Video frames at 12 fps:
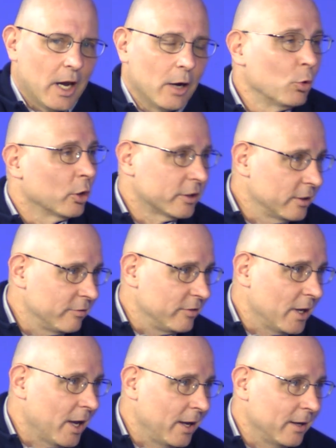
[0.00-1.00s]
I worked in the
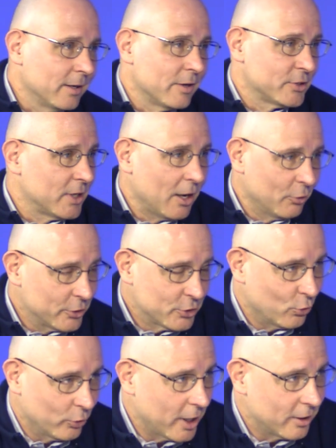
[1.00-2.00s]
VA and I was right. an
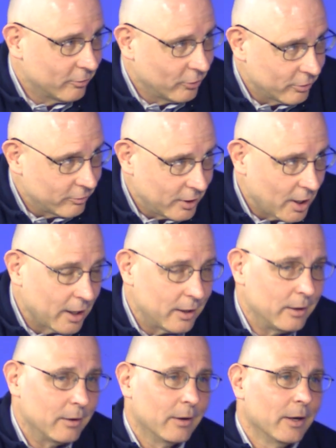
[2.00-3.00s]
outreach coordinator for the
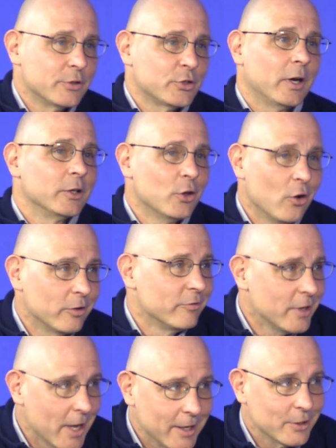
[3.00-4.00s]
VA, so I know the
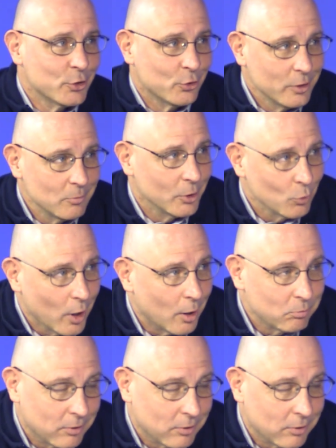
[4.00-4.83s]
VA extremely well.